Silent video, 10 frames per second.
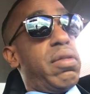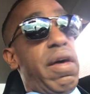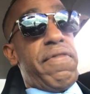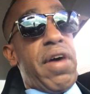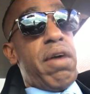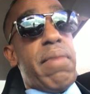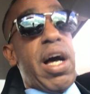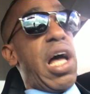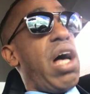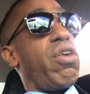that found
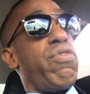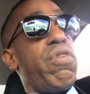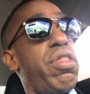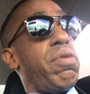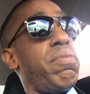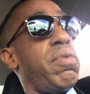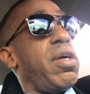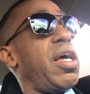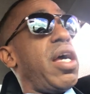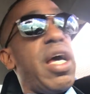my algorithm,
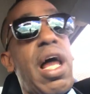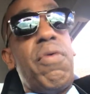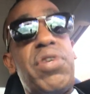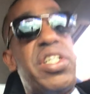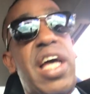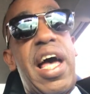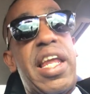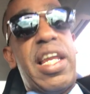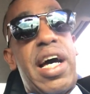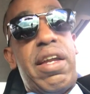and I wish it
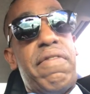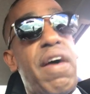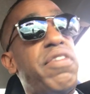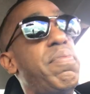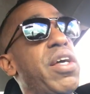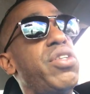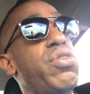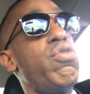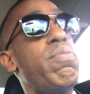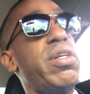had not have. I spent
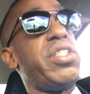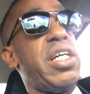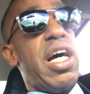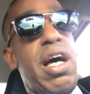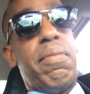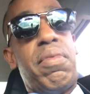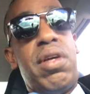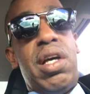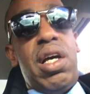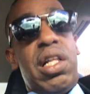too much time
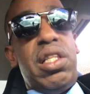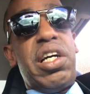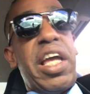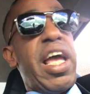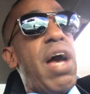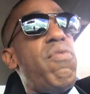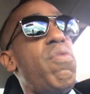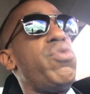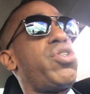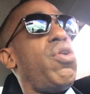looking at
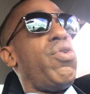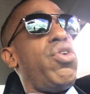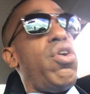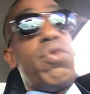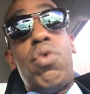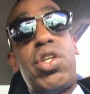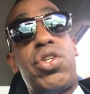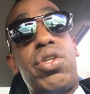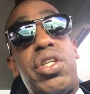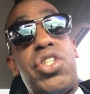what was going on, what
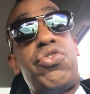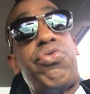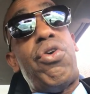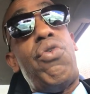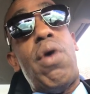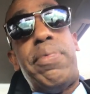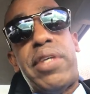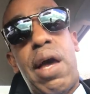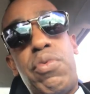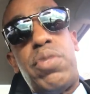this troll
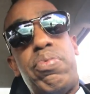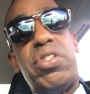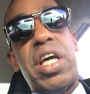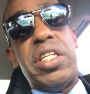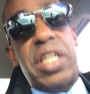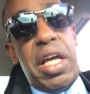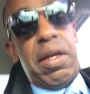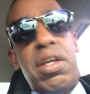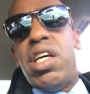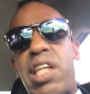website was presenting.
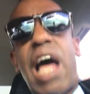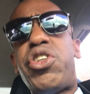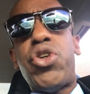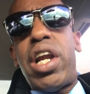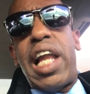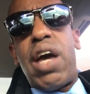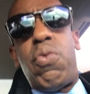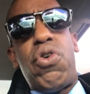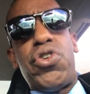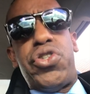It's sort of like
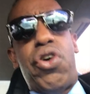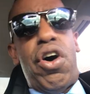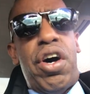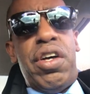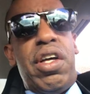WorldStar.